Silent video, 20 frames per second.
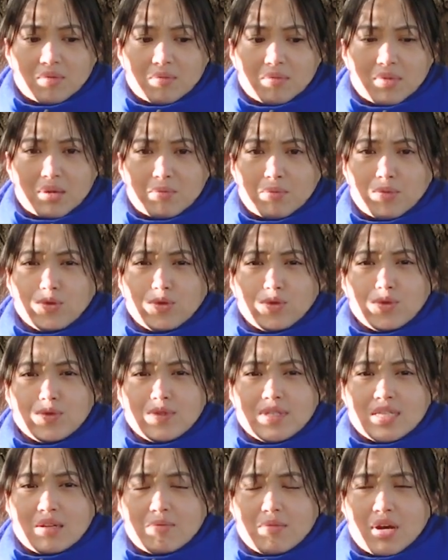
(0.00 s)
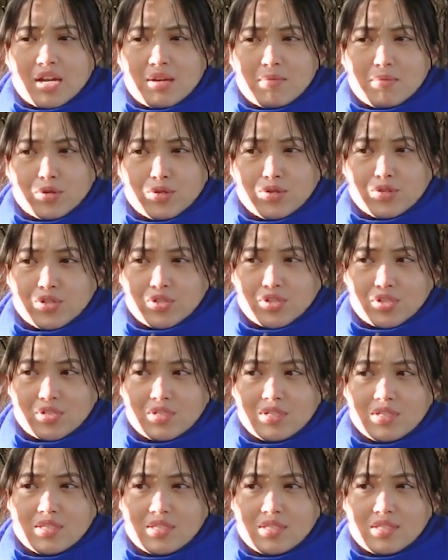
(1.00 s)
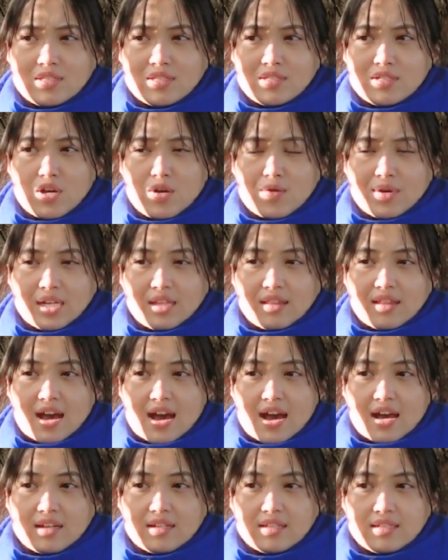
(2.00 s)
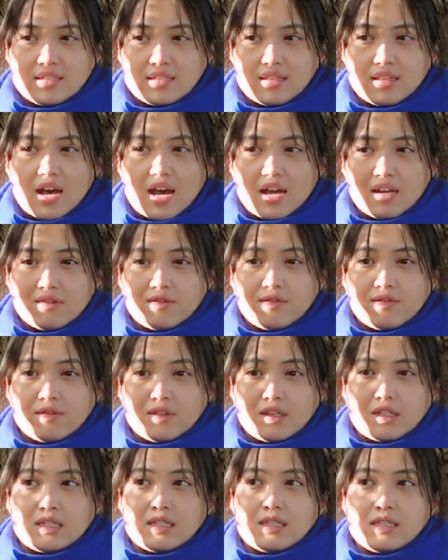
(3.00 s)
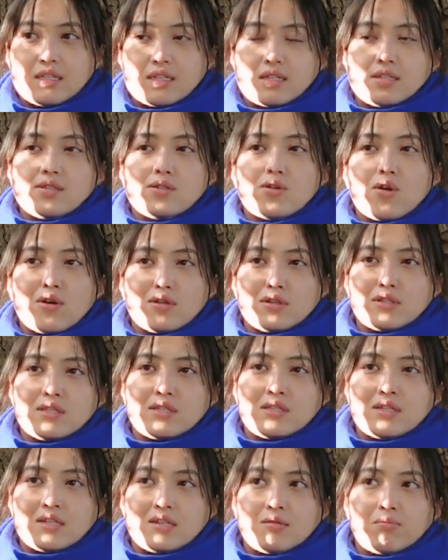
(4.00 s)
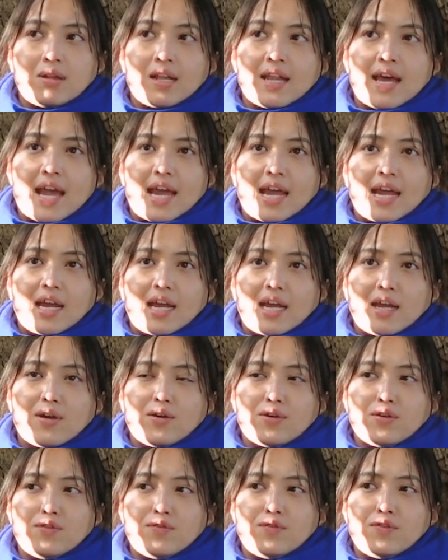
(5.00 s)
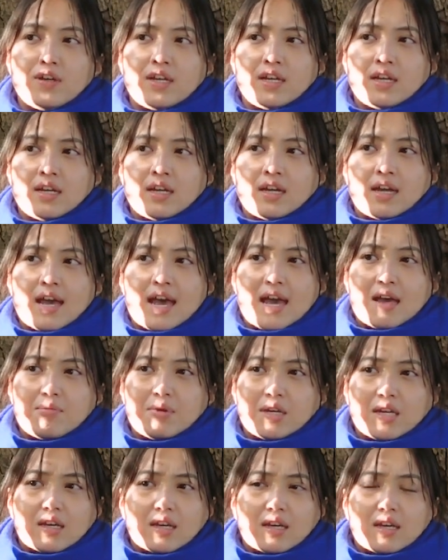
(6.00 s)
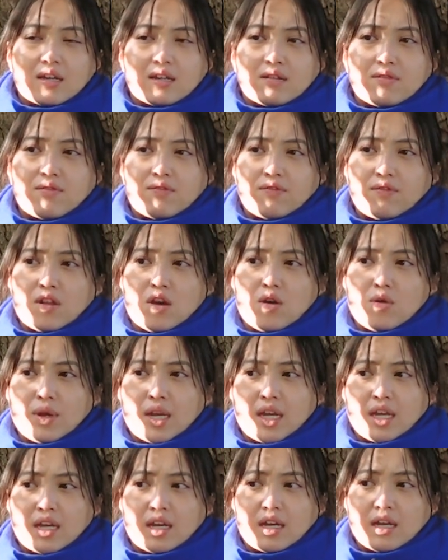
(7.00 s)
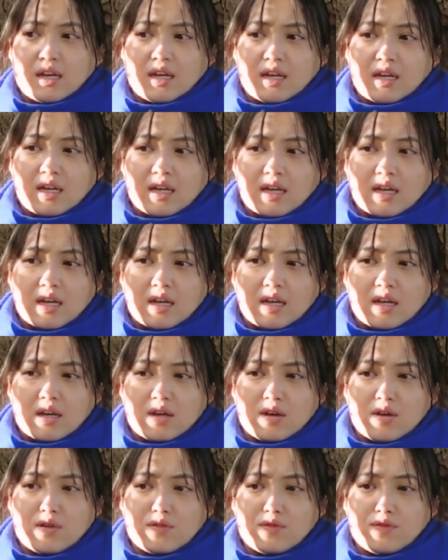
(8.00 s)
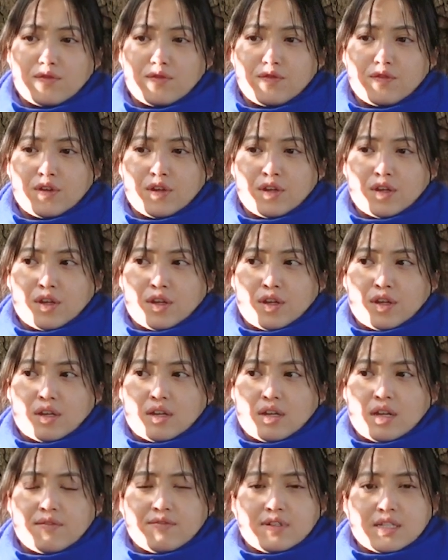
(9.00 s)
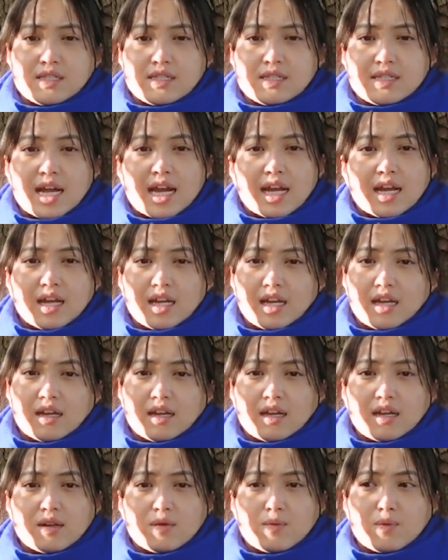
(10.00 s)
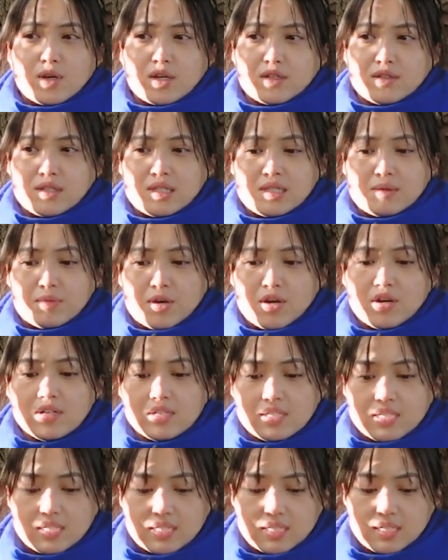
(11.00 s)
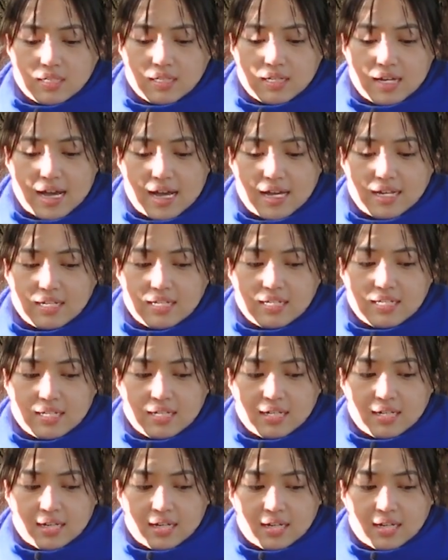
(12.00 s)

my moods and my emotions, knowing that life is this constant play of ebbing and flowing, of never staying in one spot. And